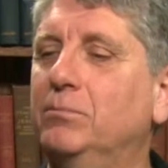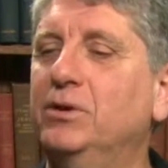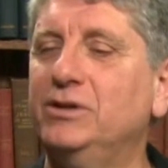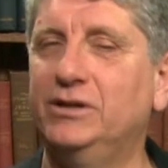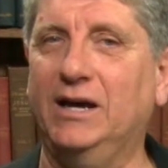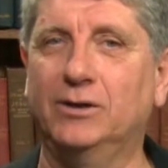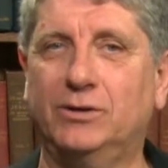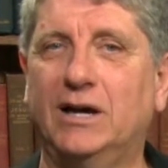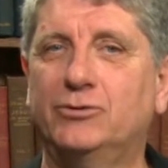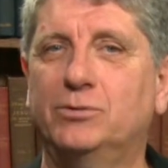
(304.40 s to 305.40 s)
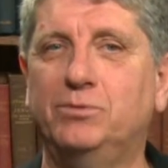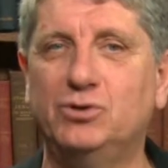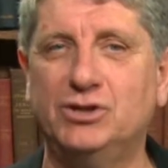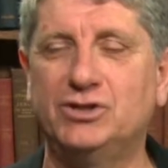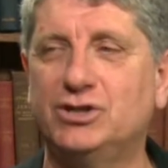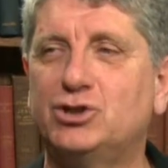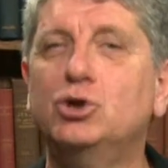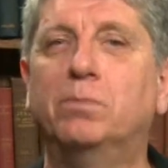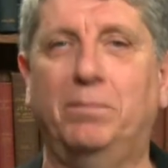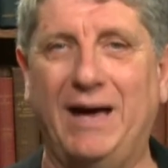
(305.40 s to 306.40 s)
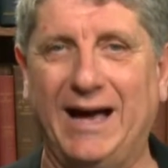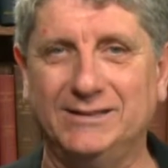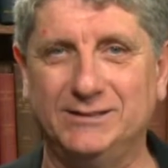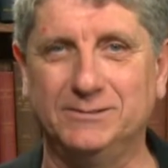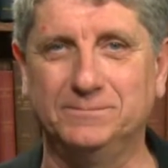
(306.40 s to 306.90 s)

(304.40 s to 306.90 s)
million dollar contributions to super PACs.